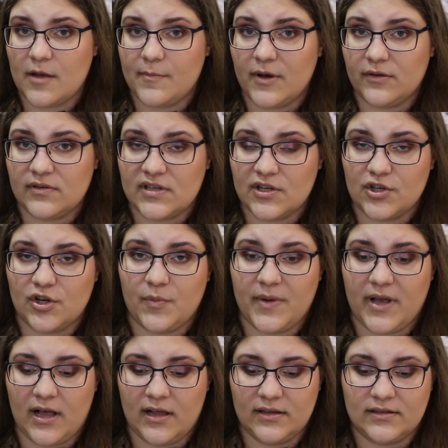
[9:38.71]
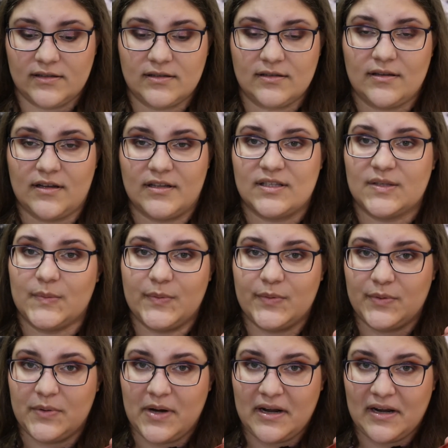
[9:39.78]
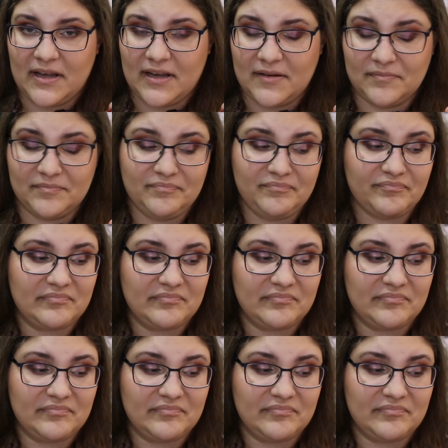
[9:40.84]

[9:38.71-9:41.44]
about this eyeshadow palette. It's pretty,